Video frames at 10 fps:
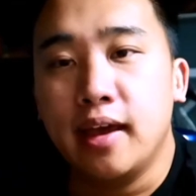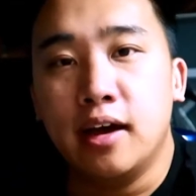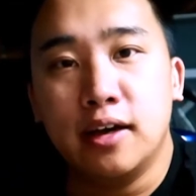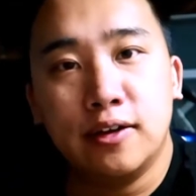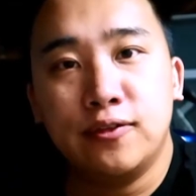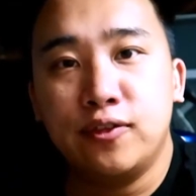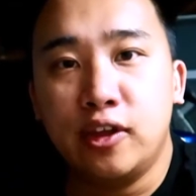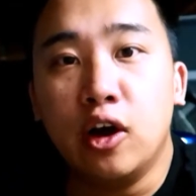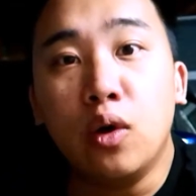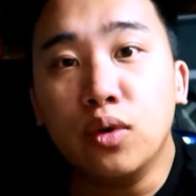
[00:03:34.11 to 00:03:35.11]
of
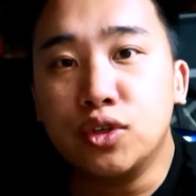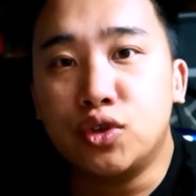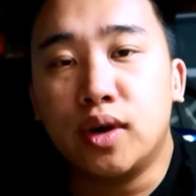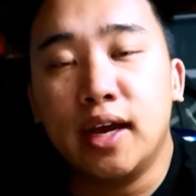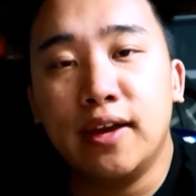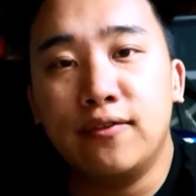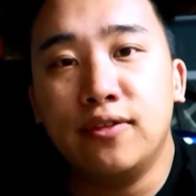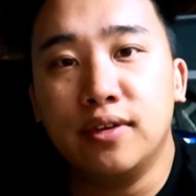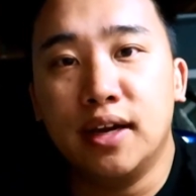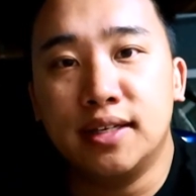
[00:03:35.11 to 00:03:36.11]
the all-wheel drive
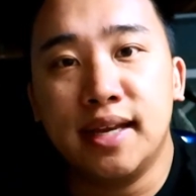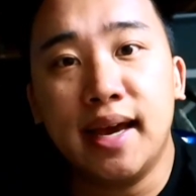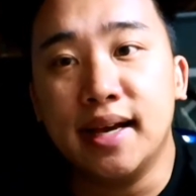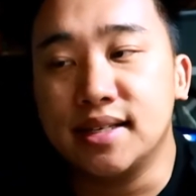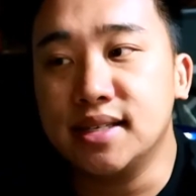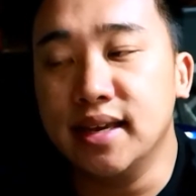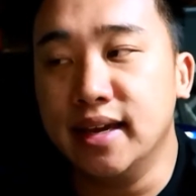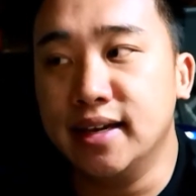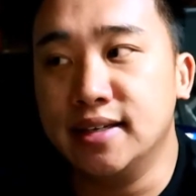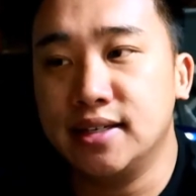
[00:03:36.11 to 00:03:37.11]
tax.
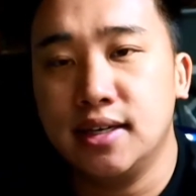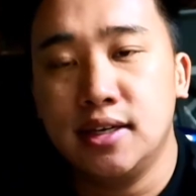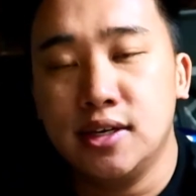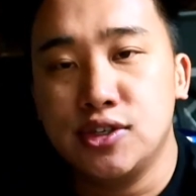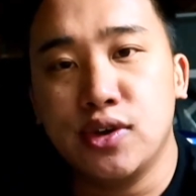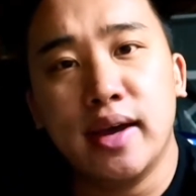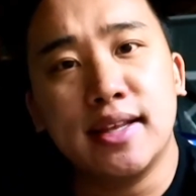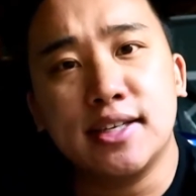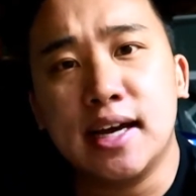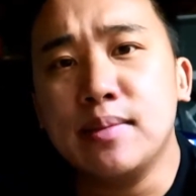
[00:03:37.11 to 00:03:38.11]
And so at
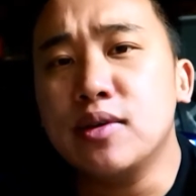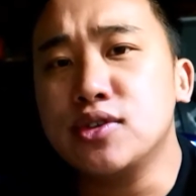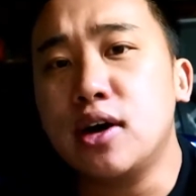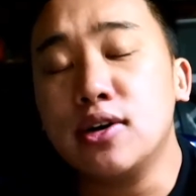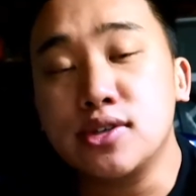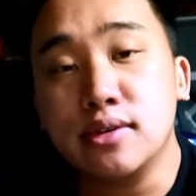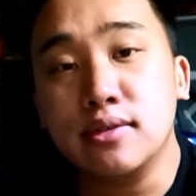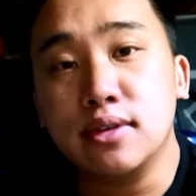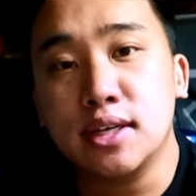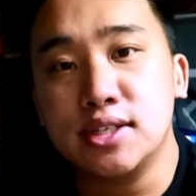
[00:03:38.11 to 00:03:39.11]
the time I was
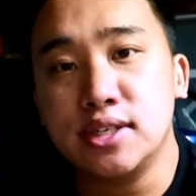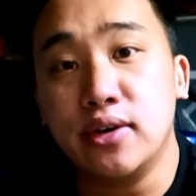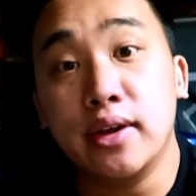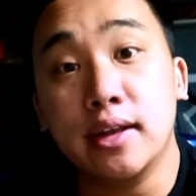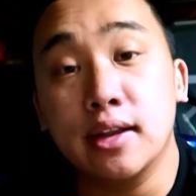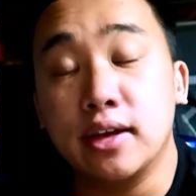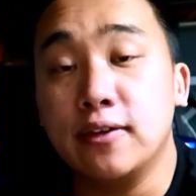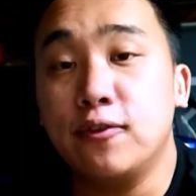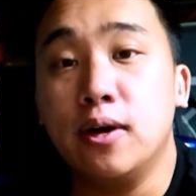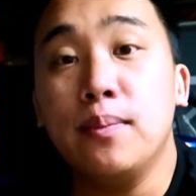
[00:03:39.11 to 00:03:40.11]
also considering
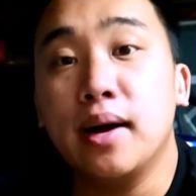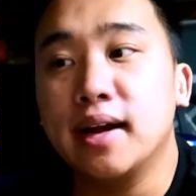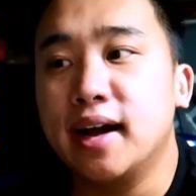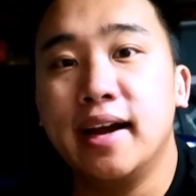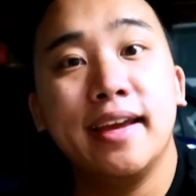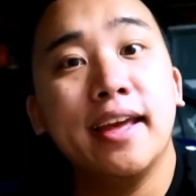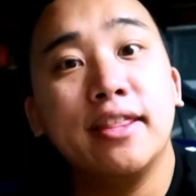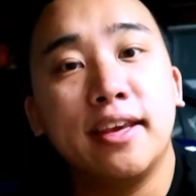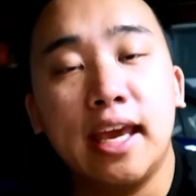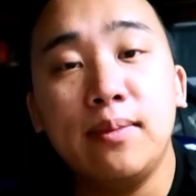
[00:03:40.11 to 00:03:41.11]
looking for a bug-eye, and
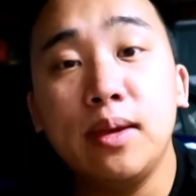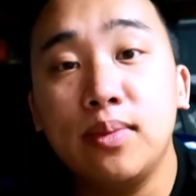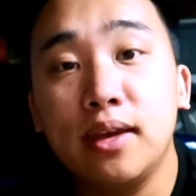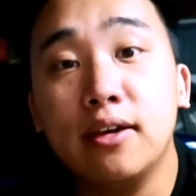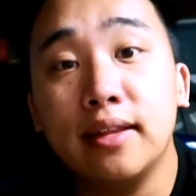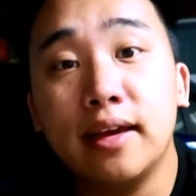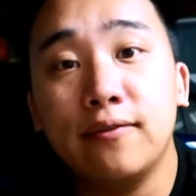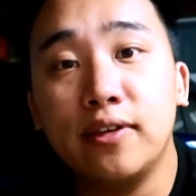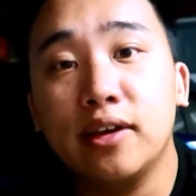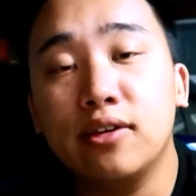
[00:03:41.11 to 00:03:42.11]
the KBB on that
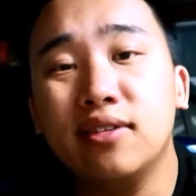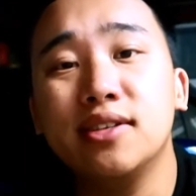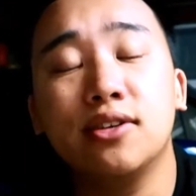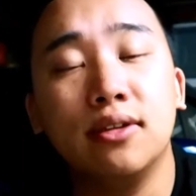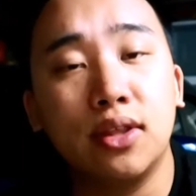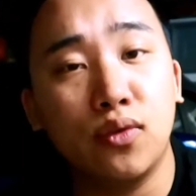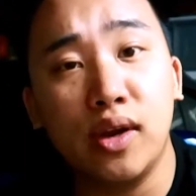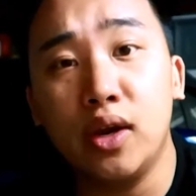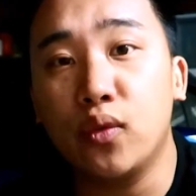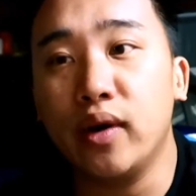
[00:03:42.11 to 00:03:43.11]
vehicle is only
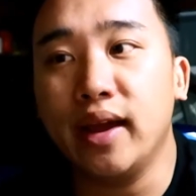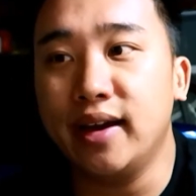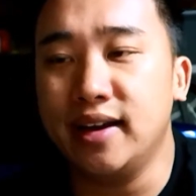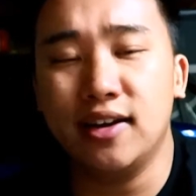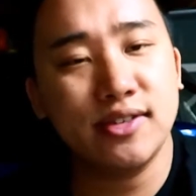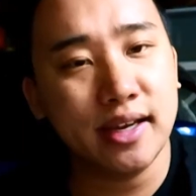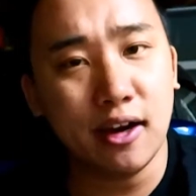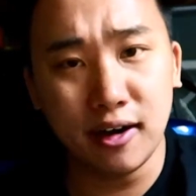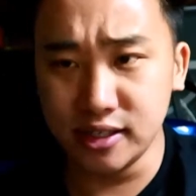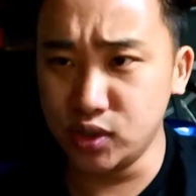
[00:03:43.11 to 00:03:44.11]
$3 grand, and I was like,
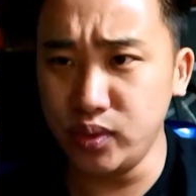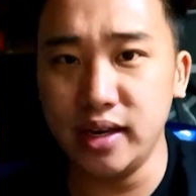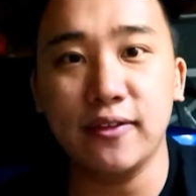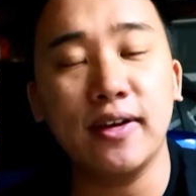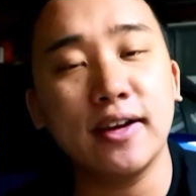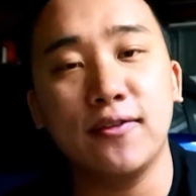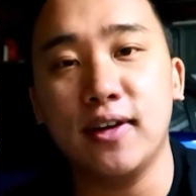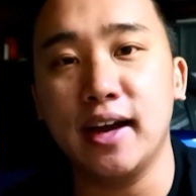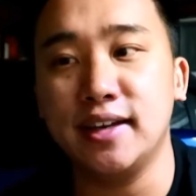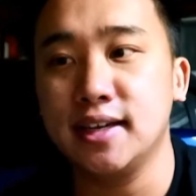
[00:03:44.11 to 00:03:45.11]
alright, sweet, if I could
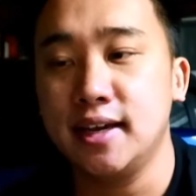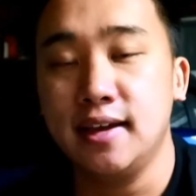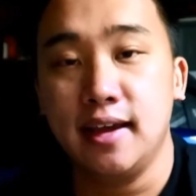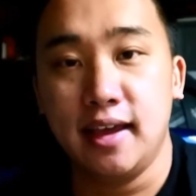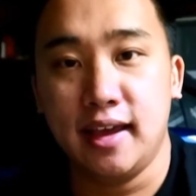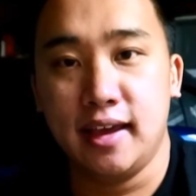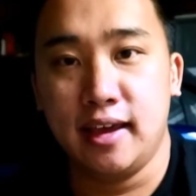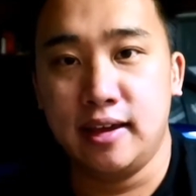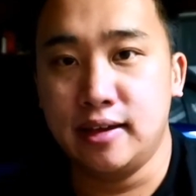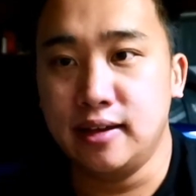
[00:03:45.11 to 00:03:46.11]
find
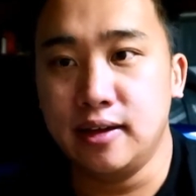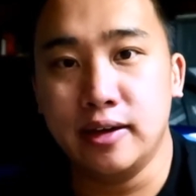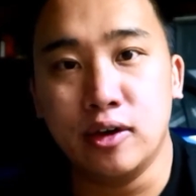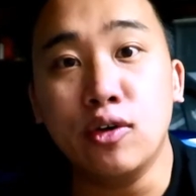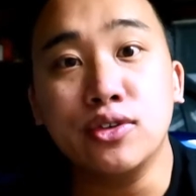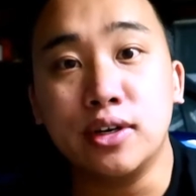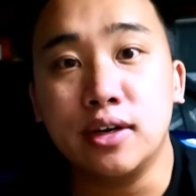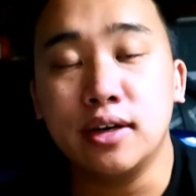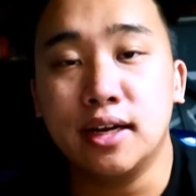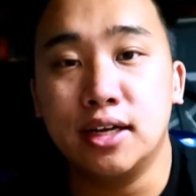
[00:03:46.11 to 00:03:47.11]
an
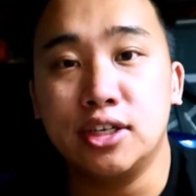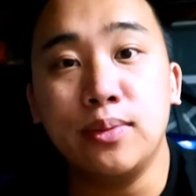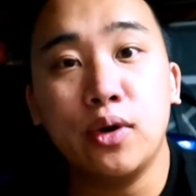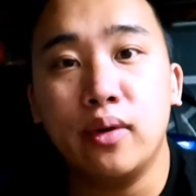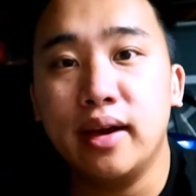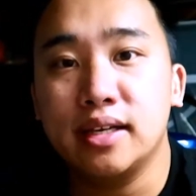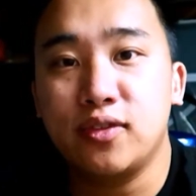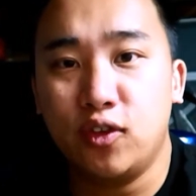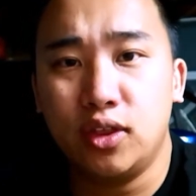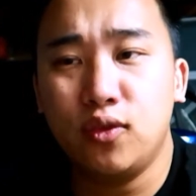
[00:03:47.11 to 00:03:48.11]
older WRX
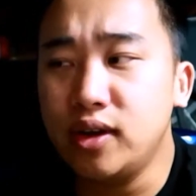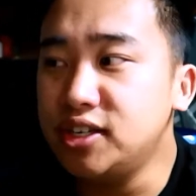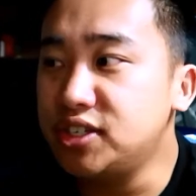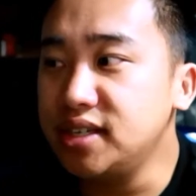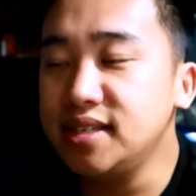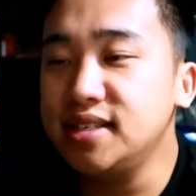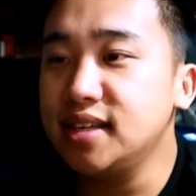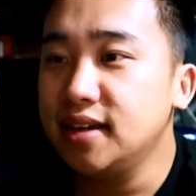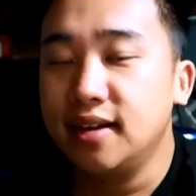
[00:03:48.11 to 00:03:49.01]
for 3 G's,